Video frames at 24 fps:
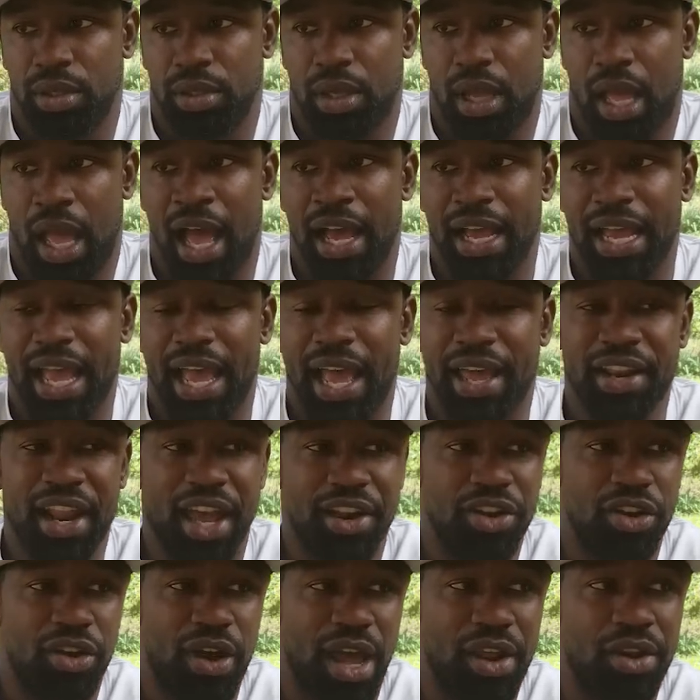I
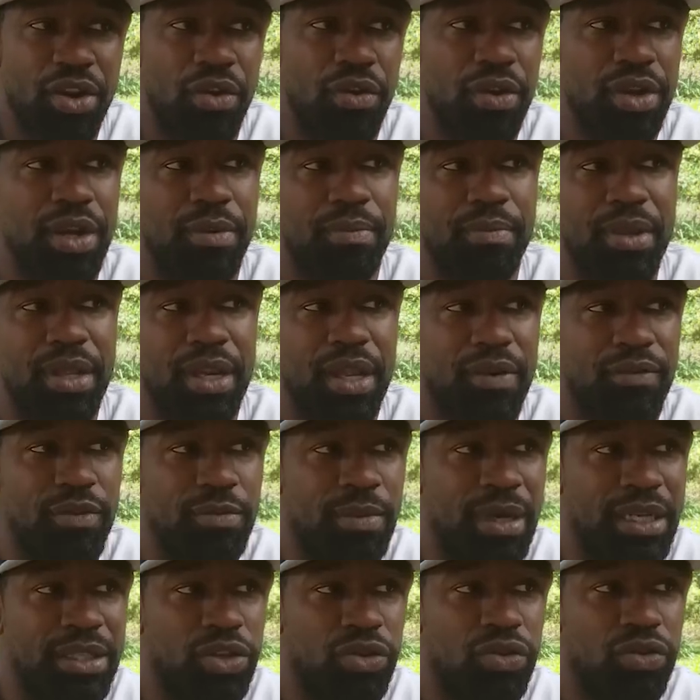know in a minute
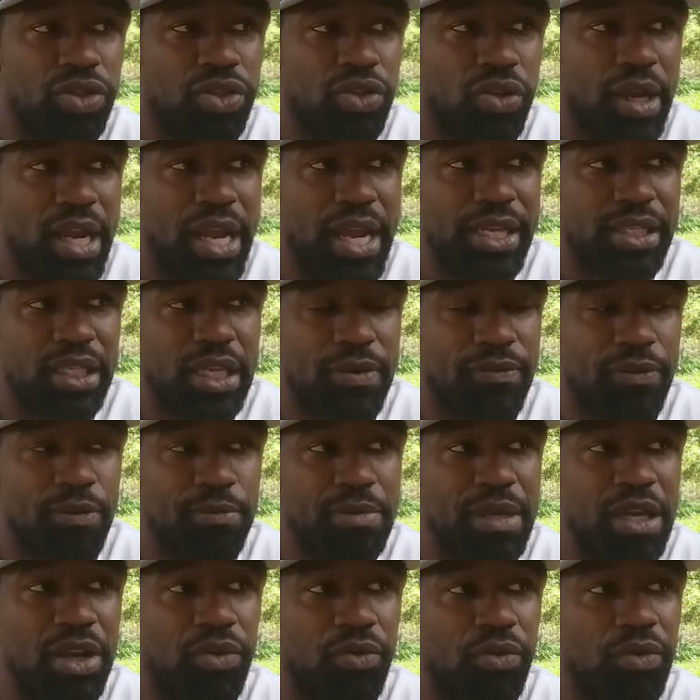everybody they're gonna start asking for
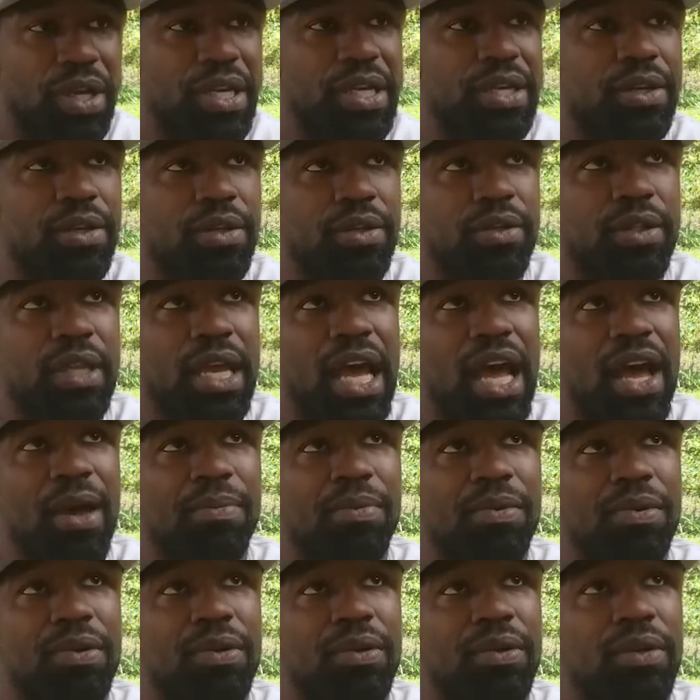me and Reek to happen.